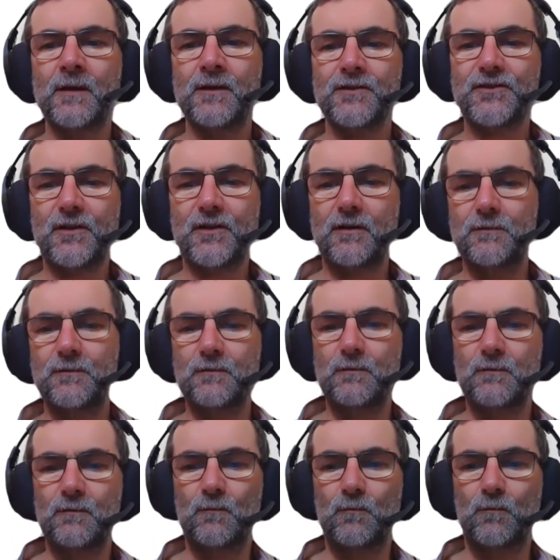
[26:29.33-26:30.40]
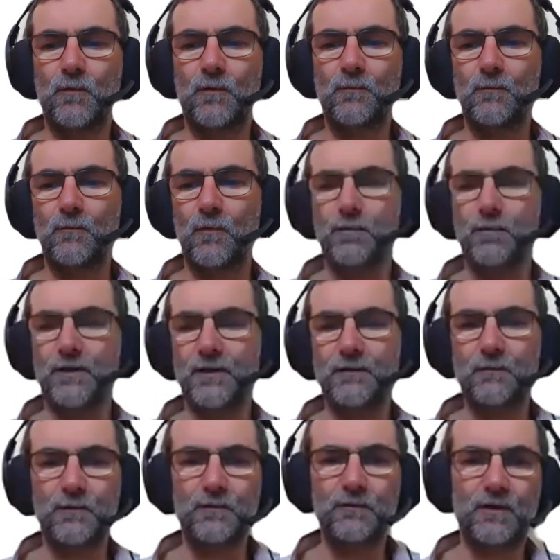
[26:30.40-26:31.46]
So what we'll do,
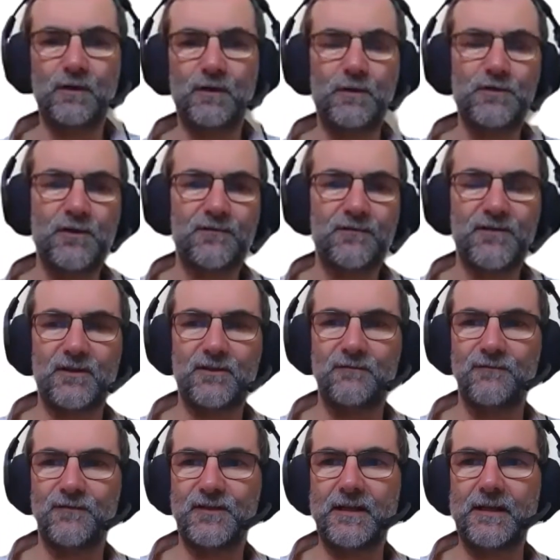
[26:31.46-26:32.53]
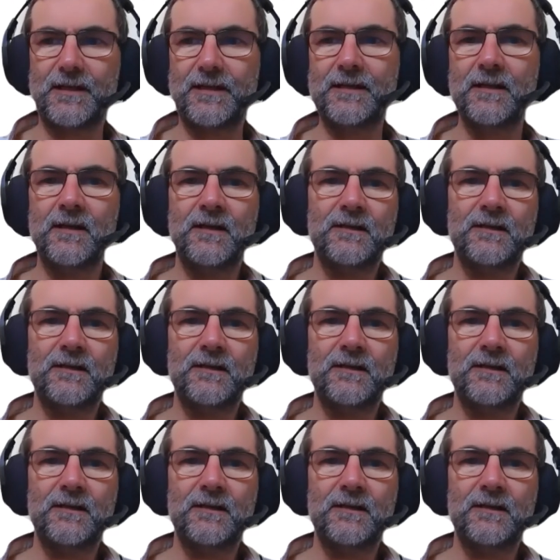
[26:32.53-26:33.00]
we'll close off the session for today.